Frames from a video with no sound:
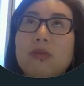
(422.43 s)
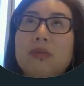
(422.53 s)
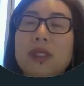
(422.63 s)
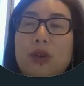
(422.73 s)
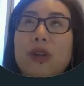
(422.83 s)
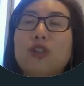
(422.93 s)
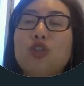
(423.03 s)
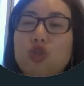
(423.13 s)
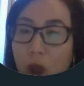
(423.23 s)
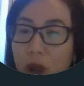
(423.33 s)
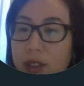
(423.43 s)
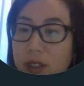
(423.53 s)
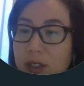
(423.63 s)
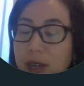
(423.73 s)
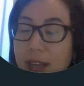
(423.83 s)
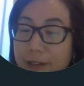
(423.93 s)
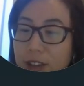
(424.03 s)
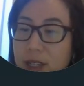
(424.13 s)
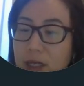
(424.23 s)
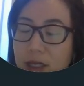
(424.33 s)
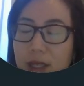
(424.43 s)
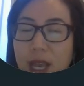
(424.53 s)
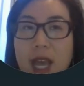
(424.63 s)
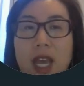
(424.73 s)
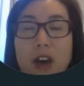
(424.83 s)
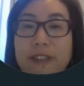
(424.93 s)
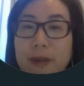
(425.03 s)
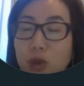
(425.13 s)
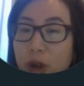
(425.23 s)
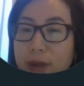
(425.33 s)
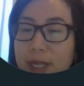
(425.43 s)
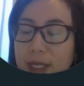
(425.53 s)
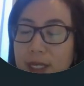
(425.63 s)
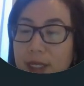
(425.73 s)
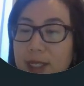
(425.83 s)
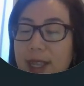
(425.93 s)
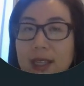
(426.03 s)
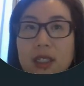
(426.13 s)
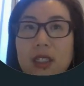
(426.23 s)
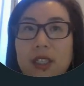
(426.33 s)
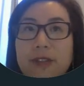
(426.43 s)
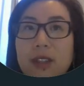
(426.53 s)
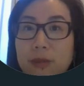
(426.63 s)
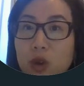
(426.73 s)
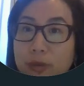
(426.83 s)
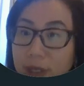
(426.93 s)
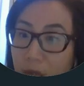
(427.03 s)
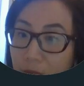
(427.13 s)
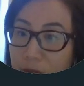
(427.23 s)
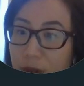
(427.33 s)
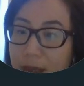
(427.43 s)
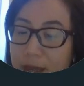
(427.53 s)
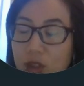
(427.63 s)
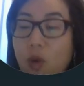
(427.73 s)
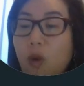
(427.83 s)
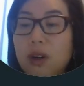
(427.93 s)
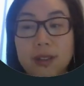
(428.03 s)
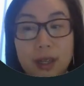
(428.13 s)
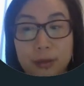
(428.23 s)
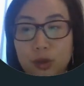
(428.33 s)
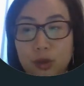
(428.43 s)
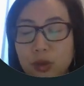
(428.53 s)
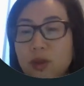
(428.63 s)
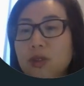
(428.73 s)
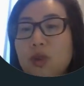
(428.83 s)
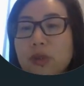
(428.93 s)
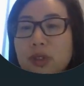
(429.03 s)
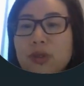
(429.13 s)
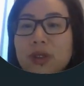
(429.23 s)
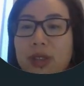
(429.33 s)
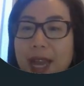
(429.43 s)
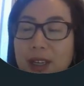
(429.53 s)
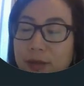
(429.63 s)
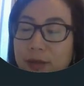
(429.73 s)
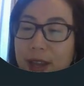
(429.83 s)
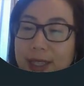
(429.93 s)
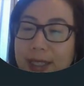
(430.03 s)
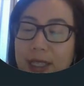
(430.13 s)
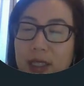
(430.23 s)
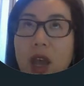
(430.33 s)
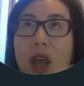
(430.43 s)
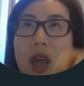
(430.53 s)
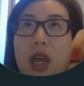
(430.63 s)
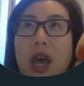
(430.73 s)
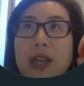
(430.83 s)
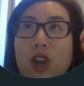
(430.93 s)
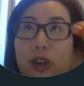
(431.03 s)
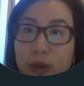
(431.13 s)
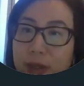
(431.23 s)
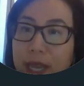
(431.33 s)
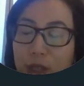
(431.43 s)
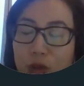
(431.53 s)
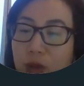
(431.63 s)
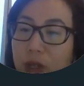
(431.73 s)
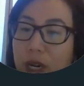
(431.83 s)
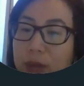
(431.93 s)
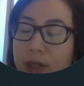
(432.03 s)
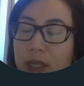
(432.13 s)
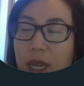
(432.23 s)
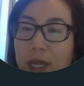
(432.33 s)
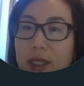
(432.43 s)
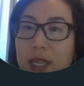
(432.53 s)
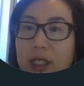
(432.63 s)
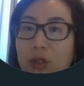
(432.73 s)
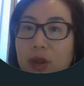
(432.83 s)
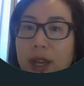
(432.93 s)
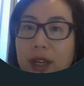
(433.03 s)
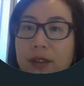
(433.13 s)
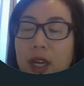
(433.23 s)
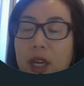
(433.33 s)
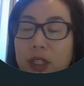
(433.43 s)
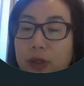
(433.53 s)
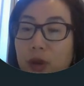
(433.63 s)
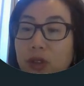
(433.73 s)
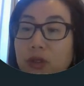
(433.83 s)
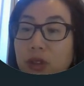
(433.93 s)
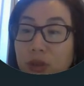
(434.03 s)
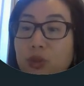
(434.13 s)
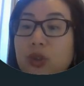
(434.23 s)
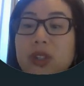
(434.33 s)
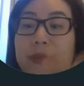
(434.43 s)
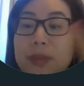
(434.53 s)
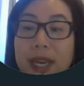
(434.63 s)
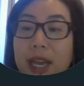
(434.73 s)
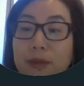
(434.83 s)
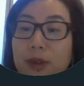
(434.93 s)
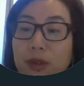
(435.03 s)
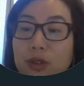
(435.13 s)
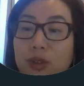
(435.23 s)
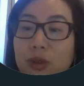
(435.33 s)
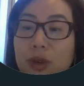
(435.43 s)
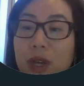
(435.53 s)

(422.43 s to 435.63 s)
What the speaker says: a stronger evidence of employment than even an employment contract or a W-2. So as long as you satisfy these documentation requirement, I think you have, you would be able to